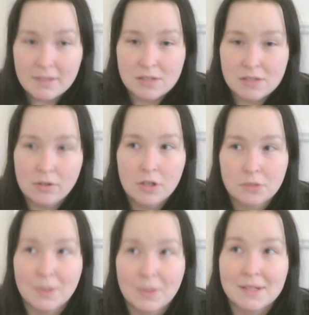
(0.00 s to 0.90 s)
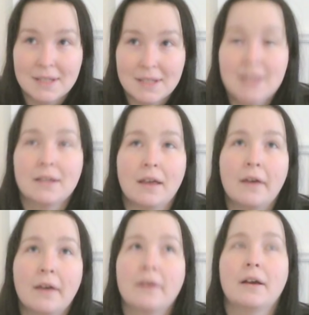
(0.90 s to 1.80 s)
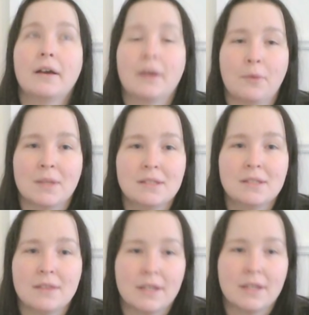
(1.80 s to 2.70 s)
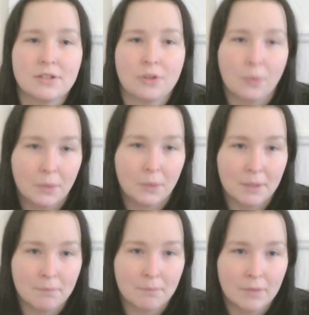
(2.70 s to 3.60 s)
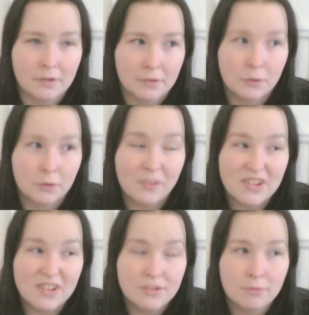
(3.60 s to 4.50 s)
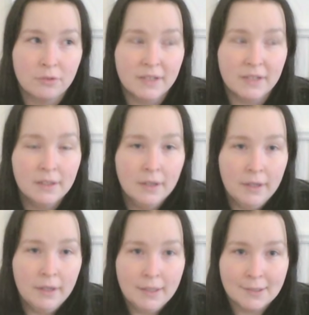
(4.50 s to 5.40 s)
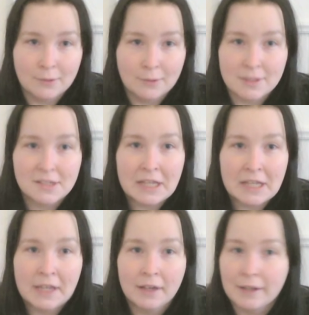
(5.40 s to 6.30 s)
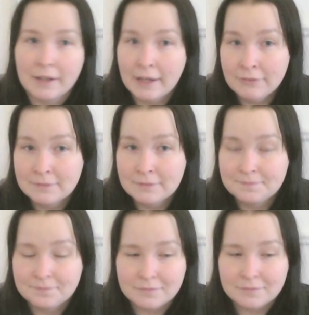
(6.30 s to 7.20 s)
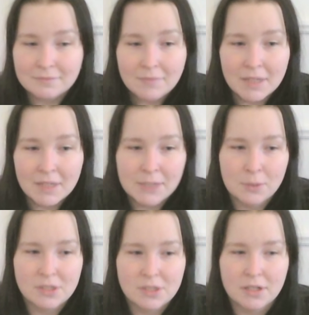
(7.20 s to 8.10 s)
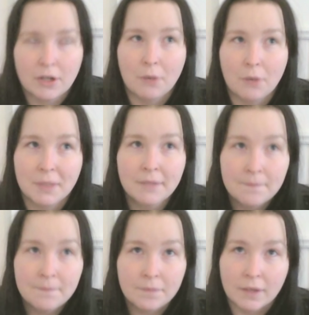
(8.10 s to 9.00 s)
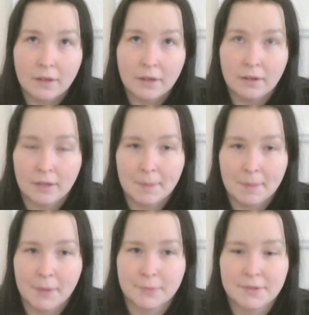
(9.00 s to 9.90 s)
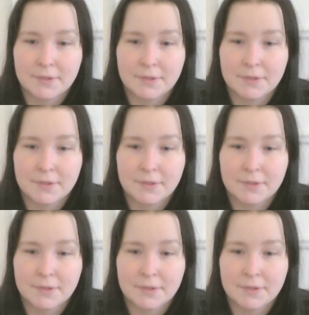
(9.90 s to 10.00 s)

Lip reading: So last Wednesday I went. They showed a Norwegian movie called Staying Alive. It was a comedy about